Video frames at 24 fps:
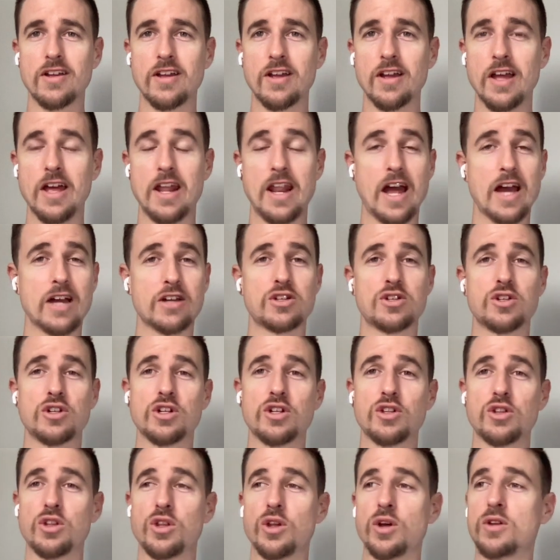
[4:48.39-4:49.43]
it actually
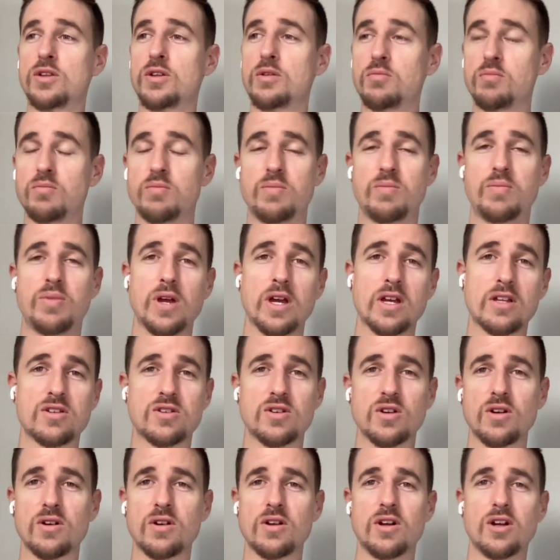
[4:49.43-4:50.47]
looked
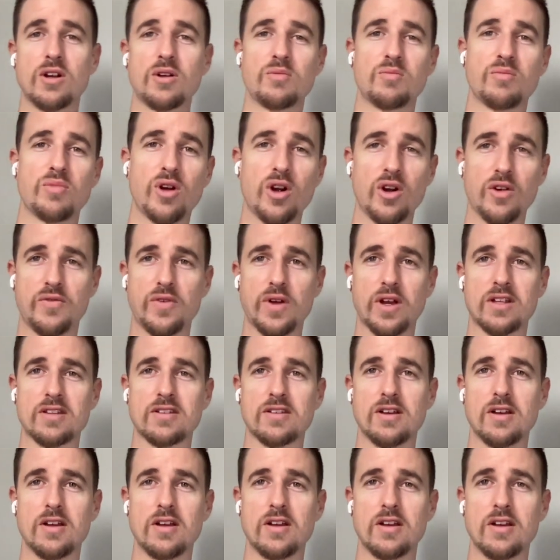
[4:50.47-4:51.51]
picture perfect.
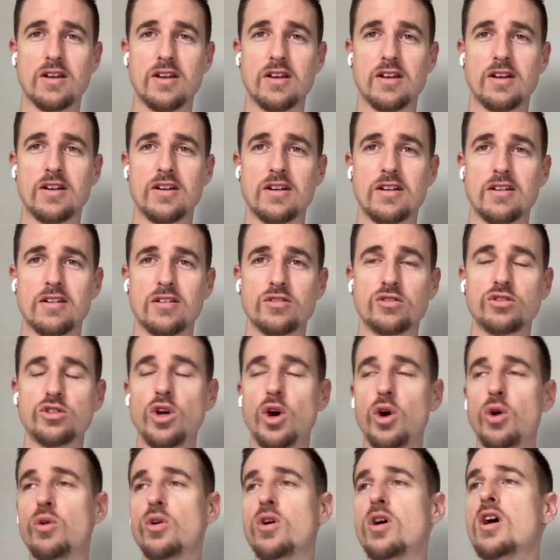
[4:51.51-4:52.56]

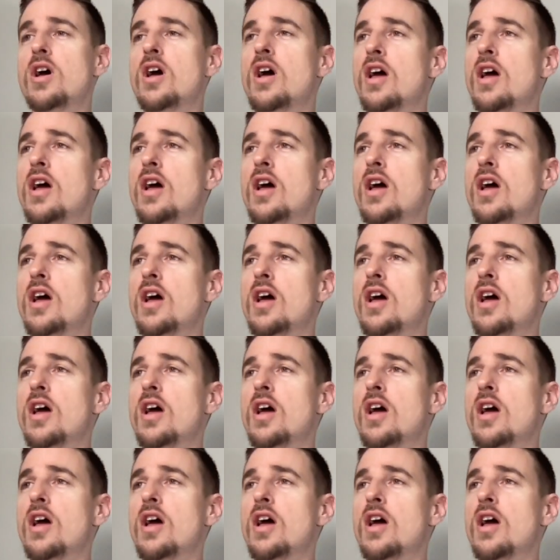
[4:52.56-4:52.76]
So